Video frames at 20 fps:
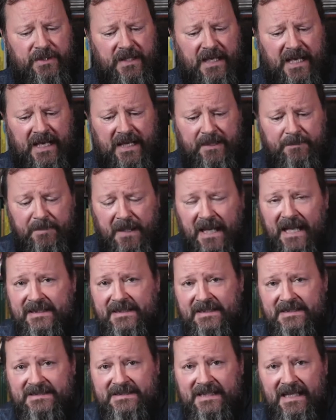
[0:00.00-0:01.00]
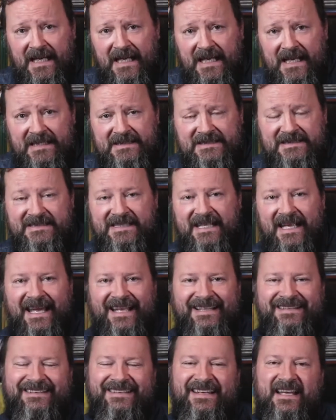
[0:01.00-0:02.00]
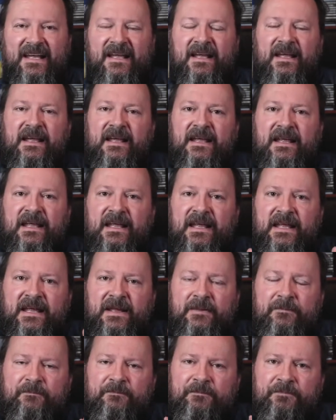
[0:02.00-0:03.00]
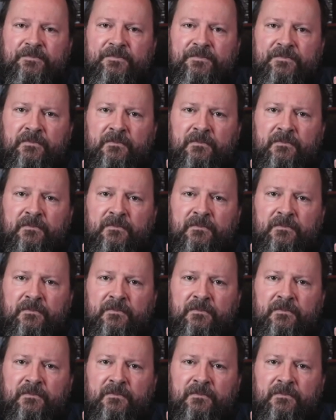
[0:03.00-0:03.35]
hypothesize that um,